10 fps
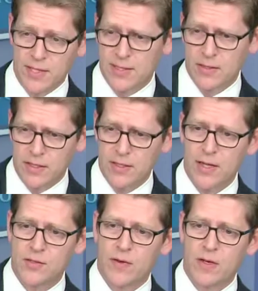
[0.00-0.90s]
that he didn't leak
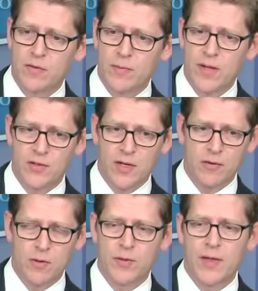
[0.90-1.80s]
classified information. I
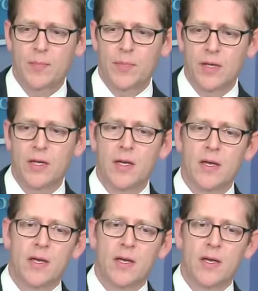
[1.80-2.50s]
agree with that, but